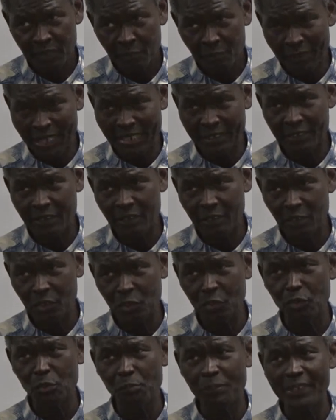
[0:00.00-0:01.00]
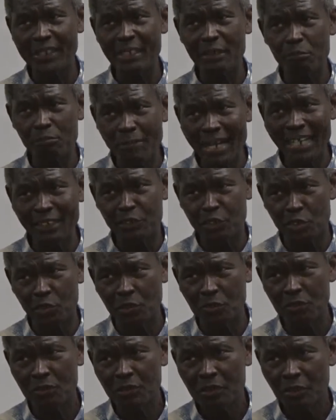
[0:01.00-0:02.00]
But you being
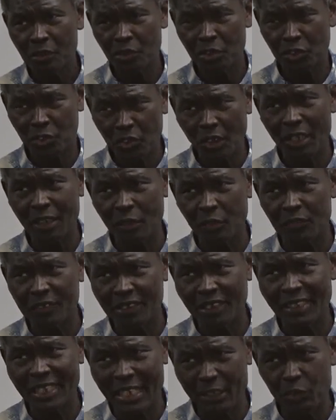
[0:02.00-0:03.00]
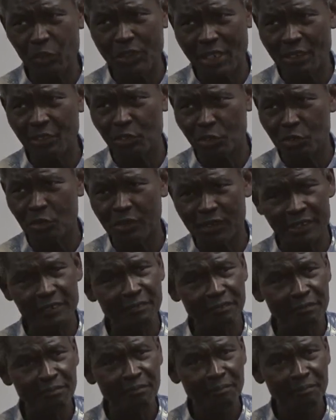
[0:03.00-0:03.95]
macho, you struggle with it that you can do it.